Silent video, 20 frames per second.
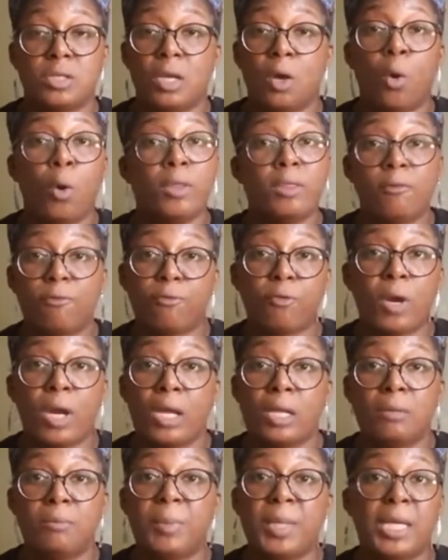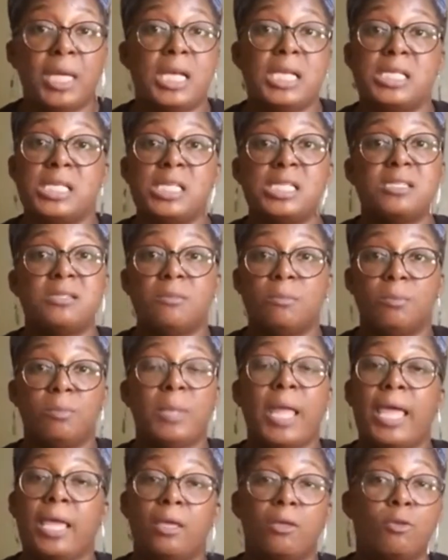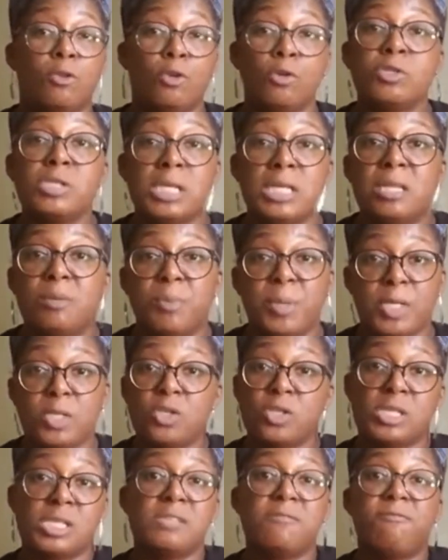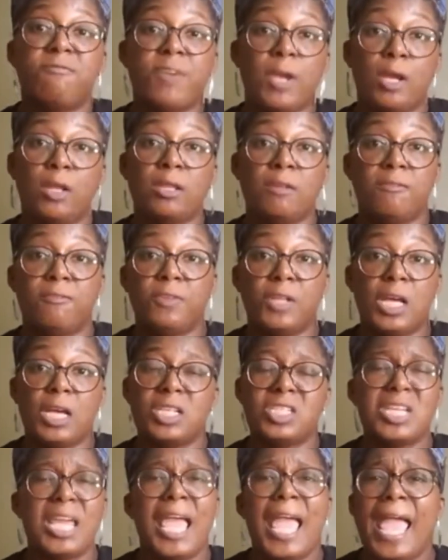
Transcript: on the front because it's like you'll see in the pictures, it's fairly flush.